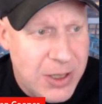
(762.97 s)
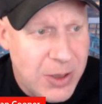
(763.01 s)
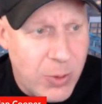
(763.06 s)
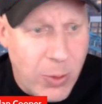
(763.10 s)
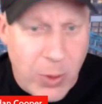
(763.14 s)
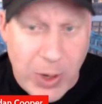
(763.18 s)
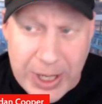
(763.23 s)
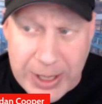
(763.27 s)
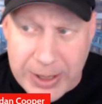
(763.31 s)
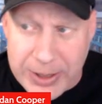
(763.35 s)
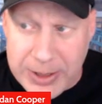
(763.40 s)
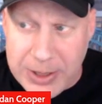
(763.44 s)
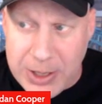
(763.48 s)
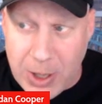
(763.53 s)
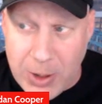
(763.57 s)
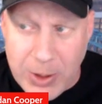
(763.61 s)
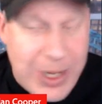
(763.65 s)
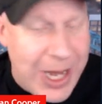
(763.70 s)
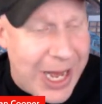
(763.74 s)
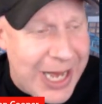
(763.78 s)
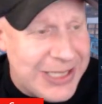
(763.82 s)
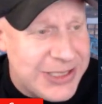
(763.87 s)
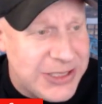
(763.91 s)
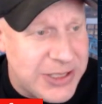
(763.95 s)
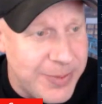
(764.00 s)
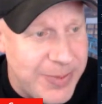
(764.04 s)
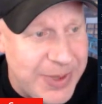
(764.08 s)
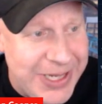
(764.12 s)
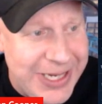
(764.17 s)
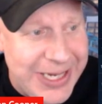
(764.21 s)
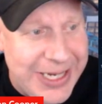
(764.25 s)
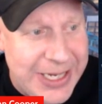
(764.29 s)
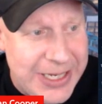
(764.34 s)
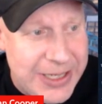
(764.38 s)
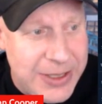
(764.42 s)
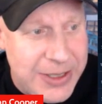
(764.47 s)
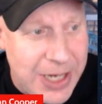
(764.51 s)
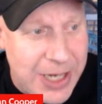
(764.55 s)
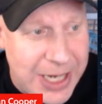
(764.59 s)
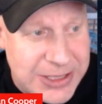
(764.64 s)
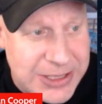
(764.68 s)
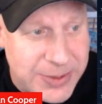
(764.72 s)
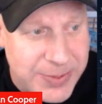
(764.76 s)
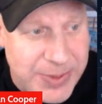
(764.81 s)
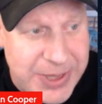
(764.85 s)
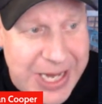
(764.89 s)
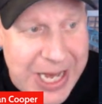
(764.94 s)
where guys could be in, guys
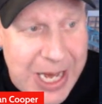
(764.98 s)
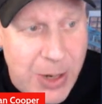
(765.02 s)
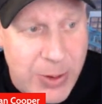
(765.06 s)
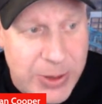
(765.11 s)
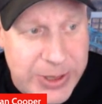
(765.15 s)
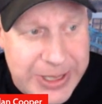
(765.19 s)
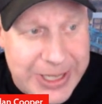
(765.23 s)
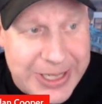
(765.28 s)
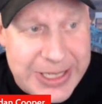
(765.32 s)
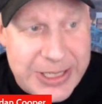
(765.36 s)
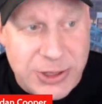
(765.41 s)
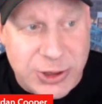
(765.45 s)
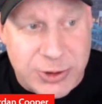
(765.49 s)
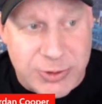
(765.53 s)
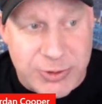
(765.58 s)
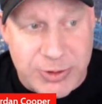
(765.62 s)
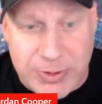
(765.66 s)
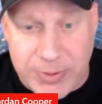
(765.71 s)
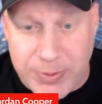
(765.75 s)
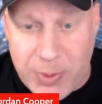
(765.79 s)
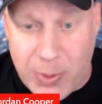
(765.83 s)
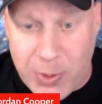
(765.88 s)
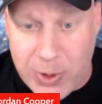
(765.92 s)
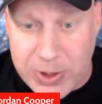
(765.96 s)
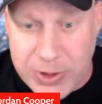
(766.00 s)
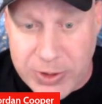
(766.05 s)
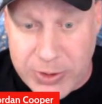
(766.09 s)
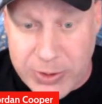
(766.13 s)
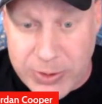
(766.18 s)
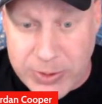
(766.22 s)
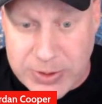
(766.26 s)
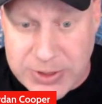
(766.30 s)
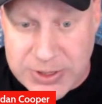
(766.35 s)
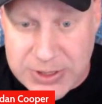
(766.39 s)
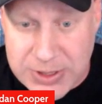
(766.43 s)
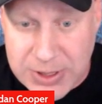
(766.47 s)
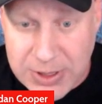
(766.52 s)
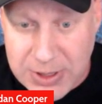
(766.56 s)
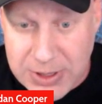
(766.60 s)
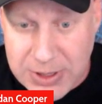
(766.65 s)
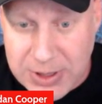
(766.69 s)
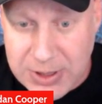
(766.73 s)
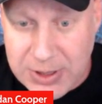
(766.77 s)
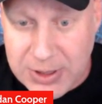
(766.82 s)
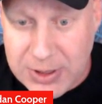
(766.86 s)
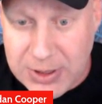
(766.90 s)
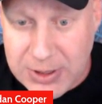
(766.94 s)
could be out, you get injury report news,
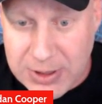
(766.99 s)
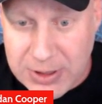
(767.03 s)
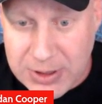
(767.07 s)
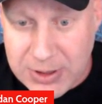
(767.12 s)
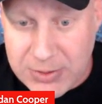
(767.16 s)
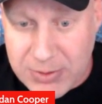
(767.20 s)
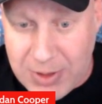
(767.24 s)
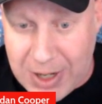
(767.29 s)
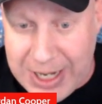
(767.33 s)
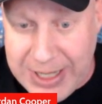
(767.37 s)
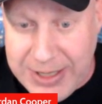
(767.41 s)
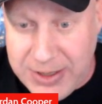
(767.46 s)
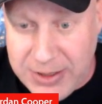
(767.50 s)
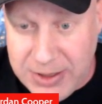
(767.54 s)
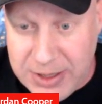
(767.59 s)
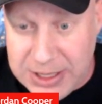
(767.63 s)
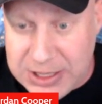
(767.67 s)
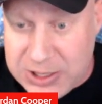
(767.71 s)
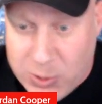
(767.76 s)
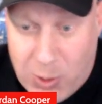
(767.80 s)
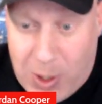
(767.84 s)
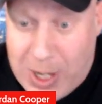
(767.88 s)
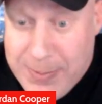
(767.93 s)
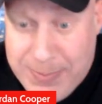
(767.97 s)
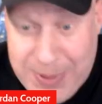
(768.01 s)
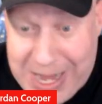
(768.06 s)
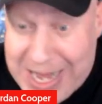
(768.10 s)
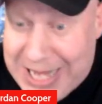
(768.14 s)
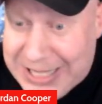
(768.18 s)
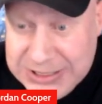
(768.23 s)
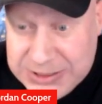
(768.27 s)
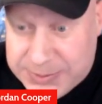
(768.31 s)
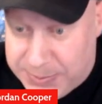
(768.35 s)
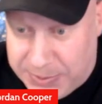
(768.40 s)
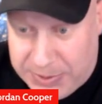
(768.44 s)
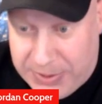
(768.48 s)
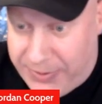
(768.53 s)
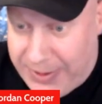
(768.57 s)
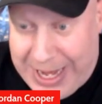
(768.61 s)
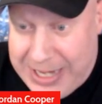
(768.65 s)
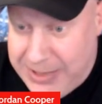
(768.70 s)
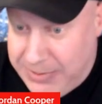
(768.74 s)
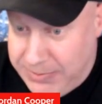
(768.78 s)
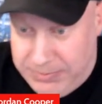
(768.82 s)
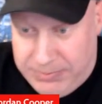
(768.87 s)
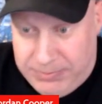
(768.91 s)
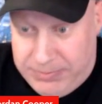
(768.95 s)
right? It's quite possible that